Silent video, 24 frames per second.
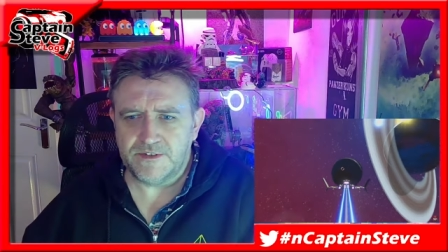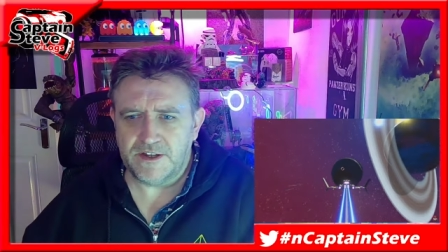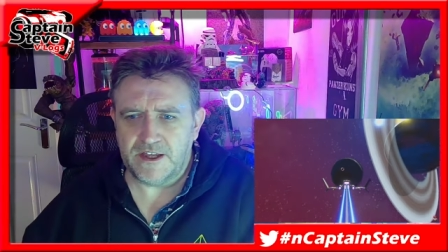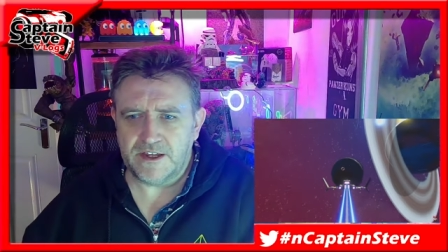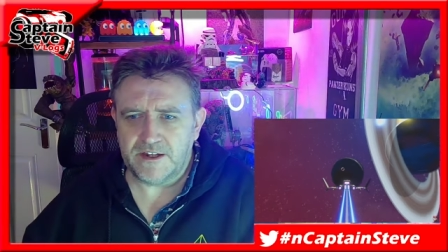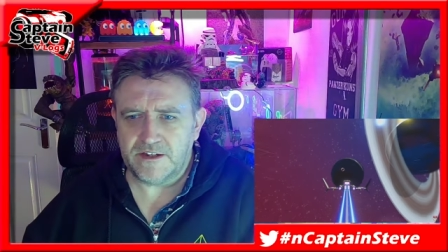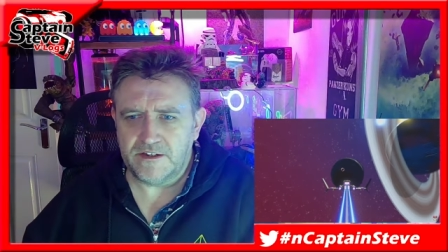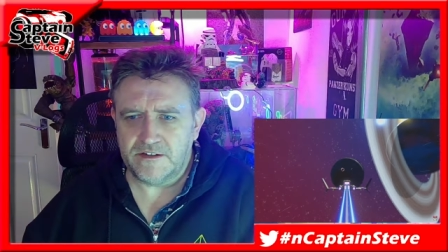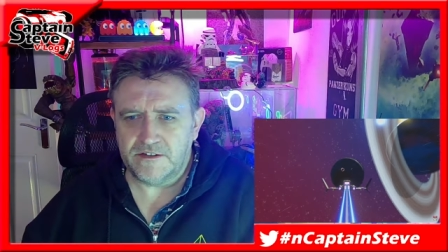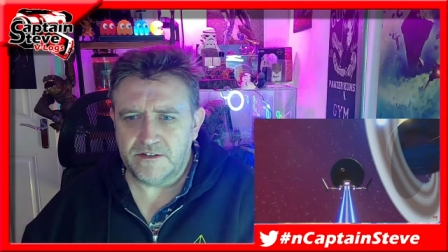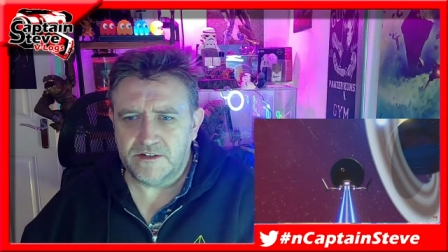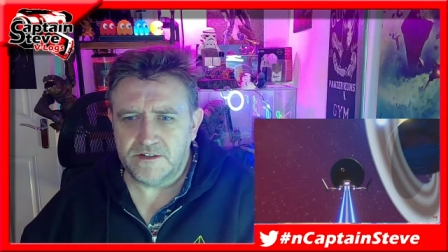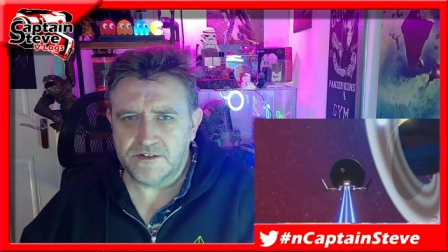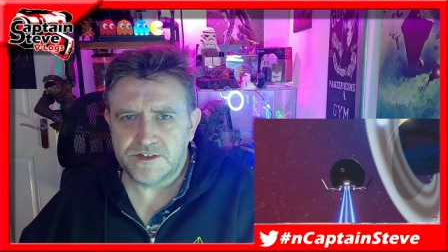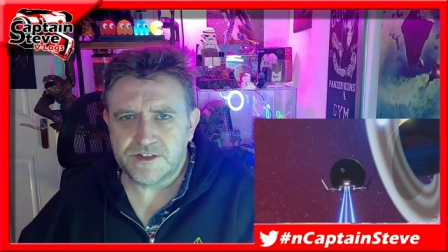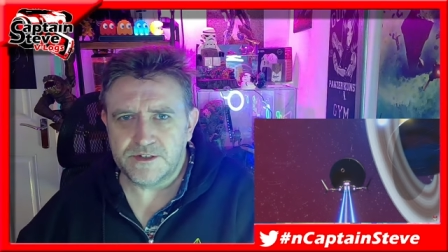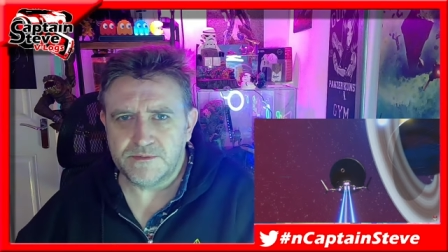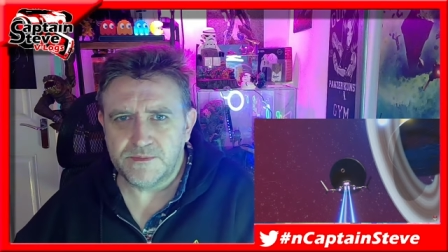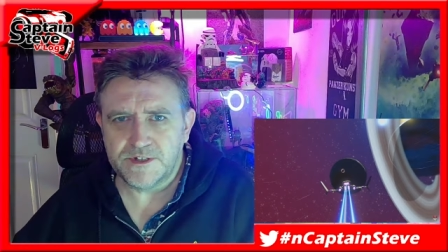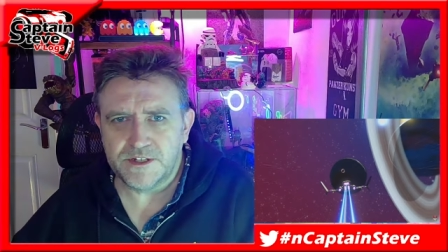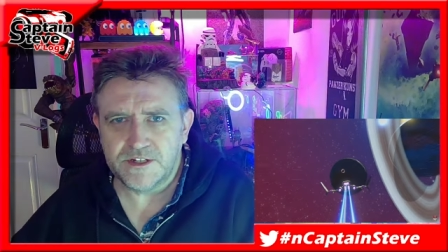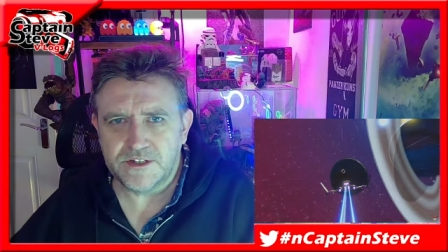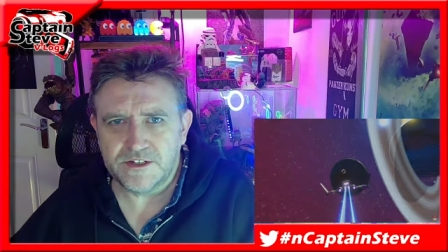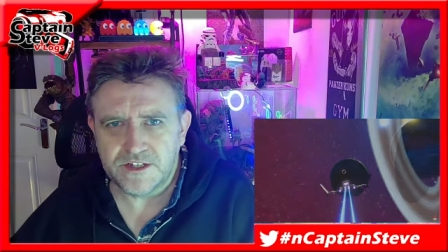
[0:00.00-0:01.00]
like, you know,
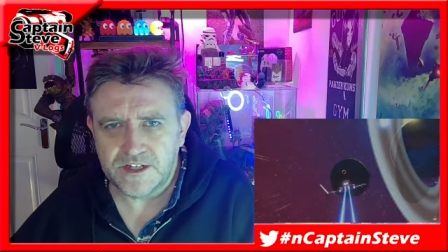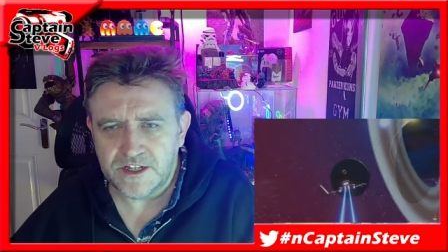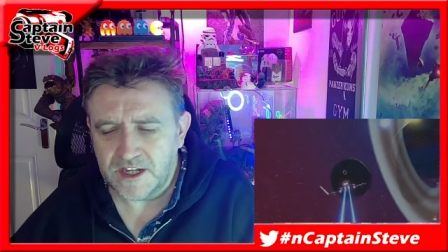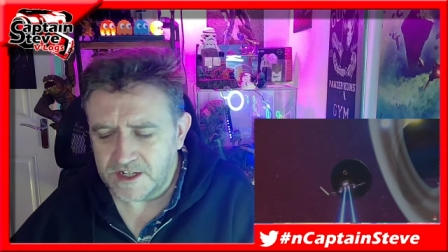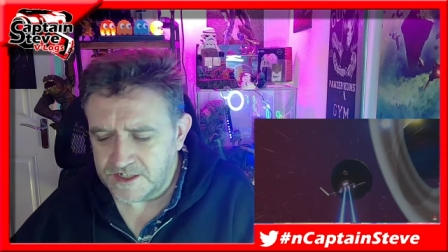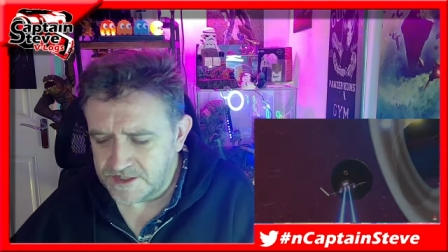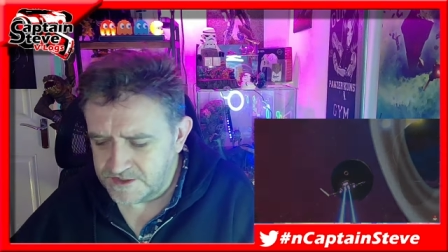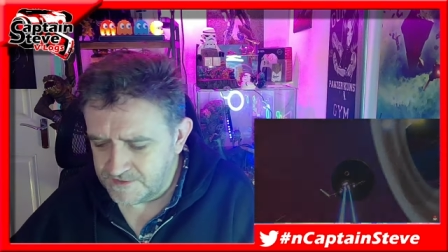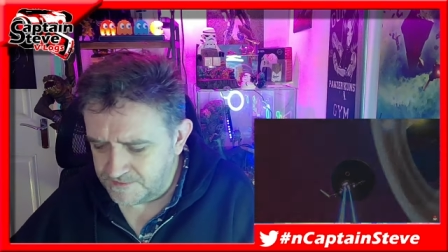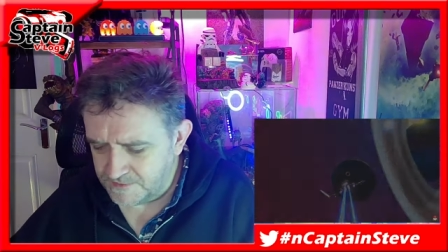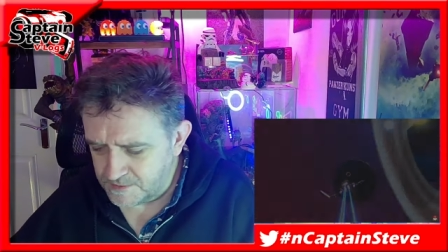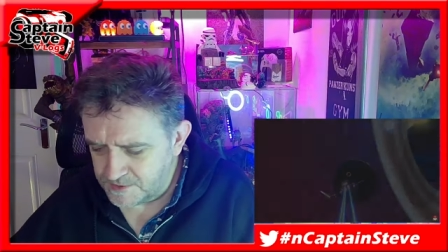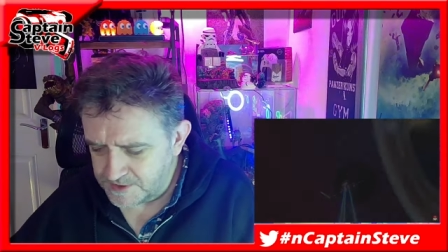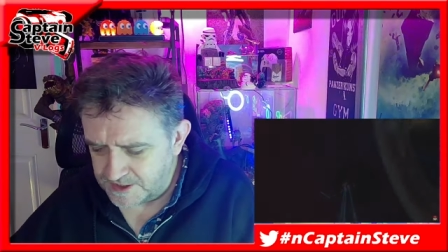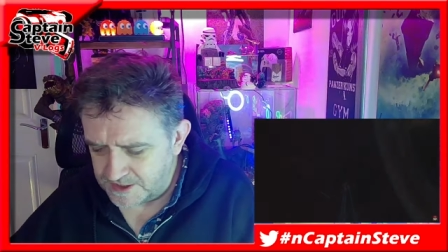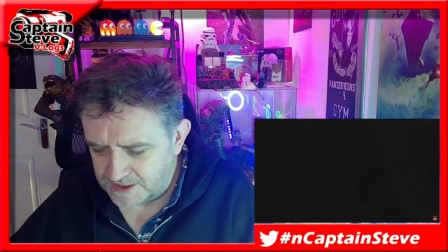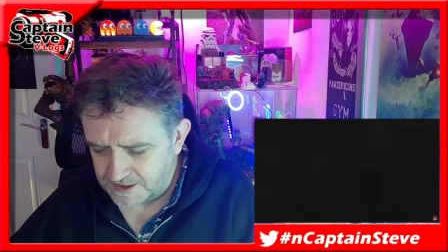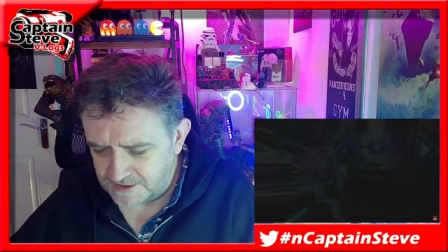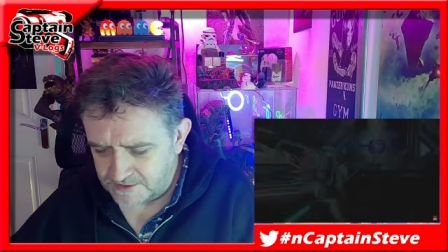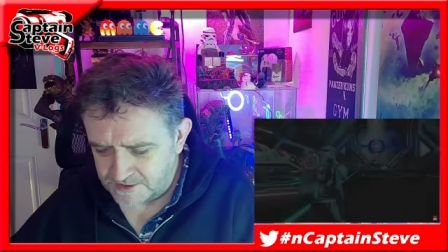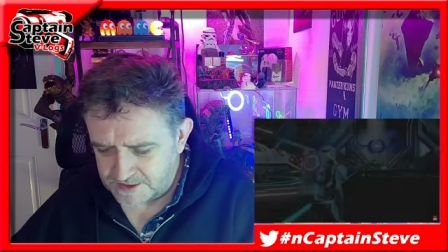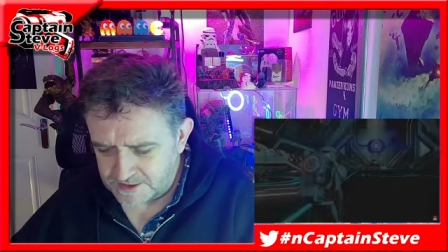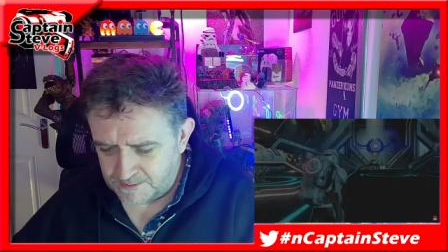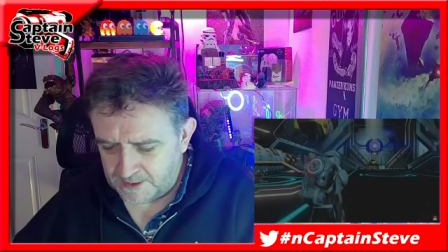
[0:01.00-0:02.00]
somebody under the age of
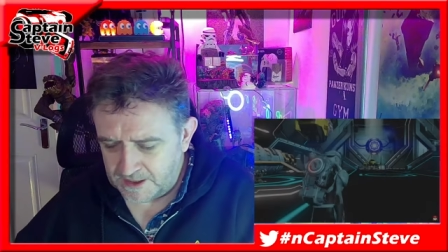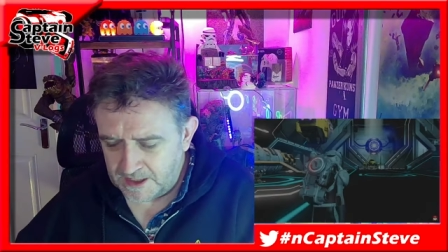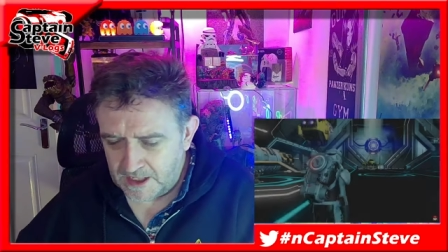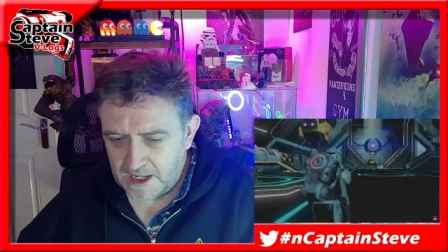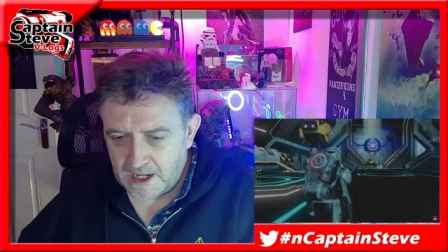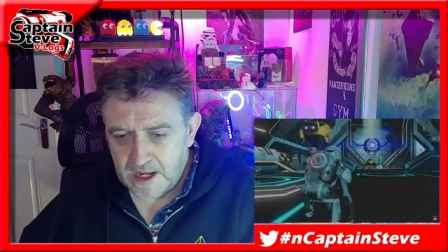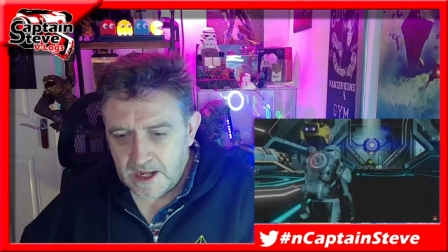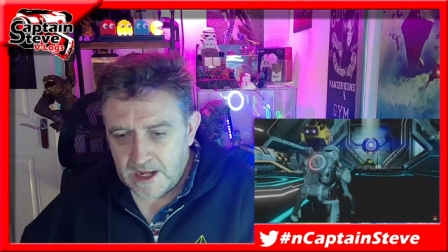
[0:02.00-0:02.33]
fourteen or something.